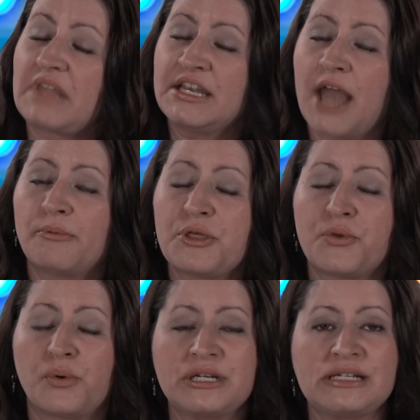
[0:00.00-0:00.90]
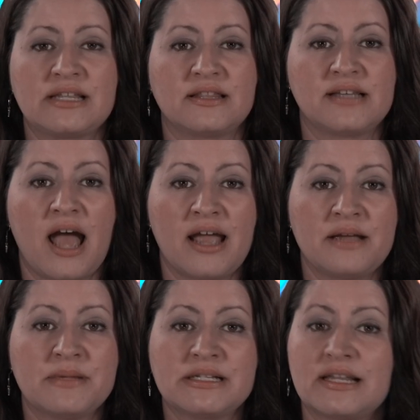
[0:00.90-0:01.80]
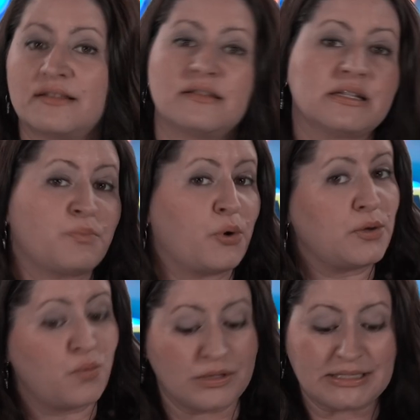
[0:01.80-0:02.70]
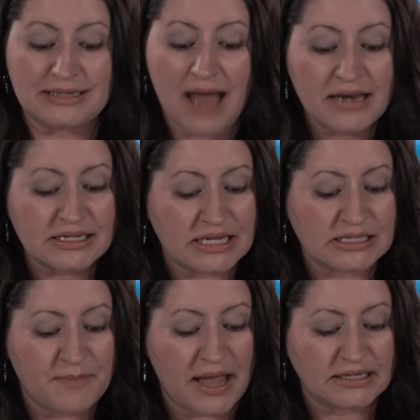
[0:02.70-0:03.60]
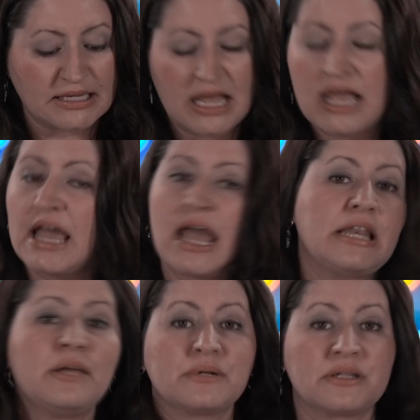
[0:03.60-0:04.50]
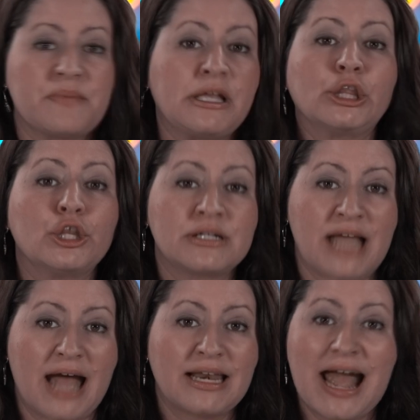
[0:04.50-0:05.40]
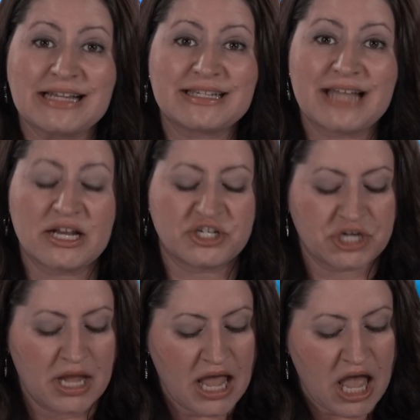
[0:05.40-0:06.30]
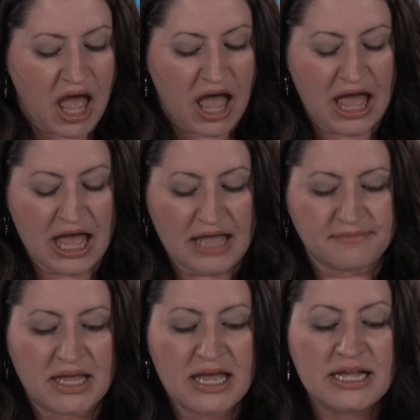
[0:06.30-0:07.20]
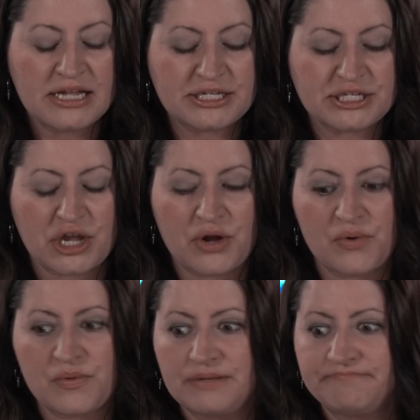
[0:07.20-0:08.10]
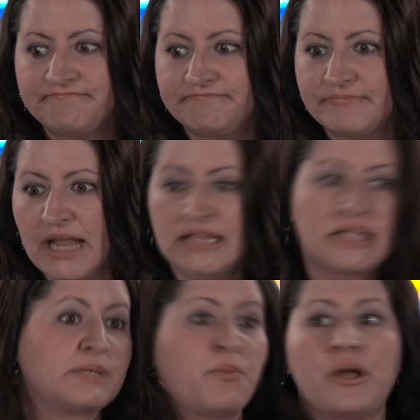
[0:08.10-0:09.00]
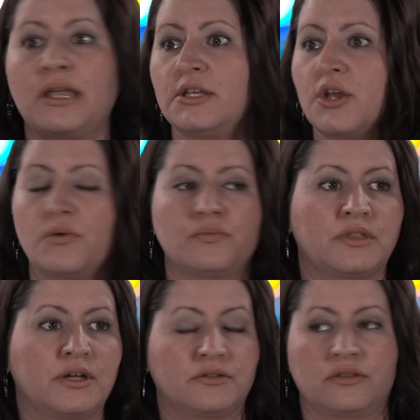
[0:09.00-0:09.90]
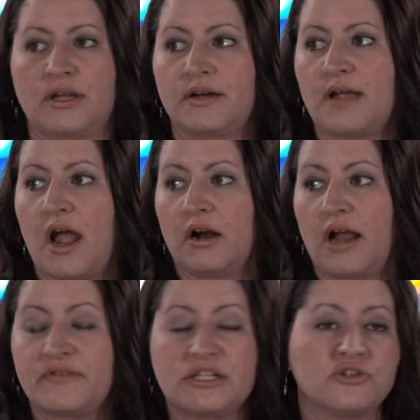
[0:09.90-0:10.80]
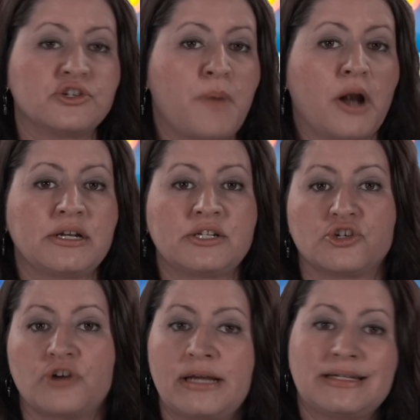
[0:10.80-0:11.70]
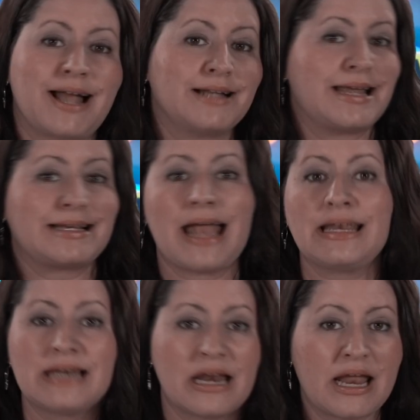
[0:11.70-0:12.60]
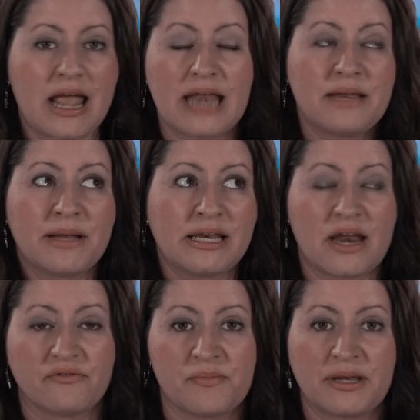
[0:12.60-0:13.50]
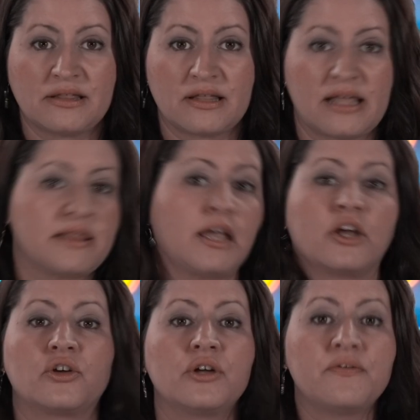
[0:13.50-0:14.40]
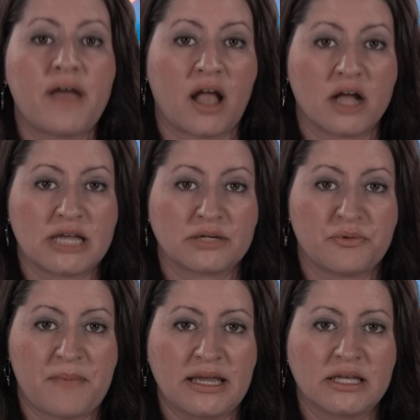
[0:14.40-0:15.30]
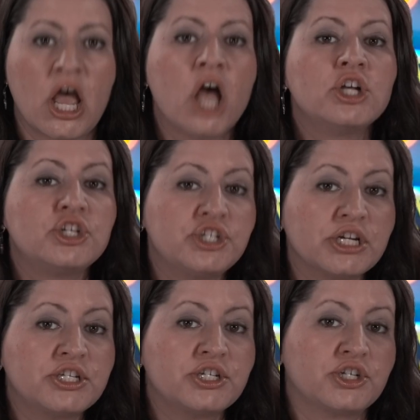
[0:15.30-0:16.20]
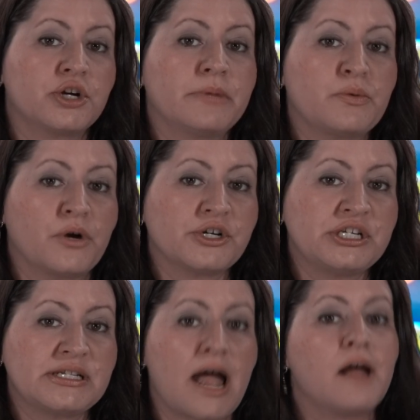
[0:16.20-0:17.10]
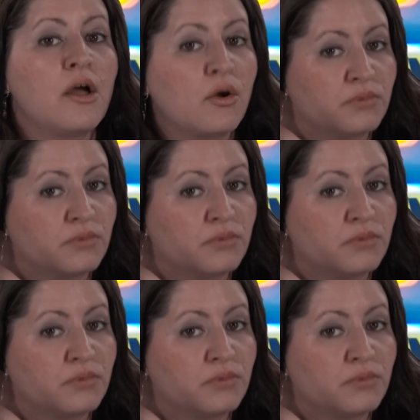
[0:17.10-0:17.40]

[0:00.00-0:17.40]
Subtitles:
Now, authorities at the time said that this boy was not a suspect and he wasn't being looked at as such. So at this point, they are having search parties or trying to contact anybody and everybody that they think could have had contact with Megan just to determine where she's at.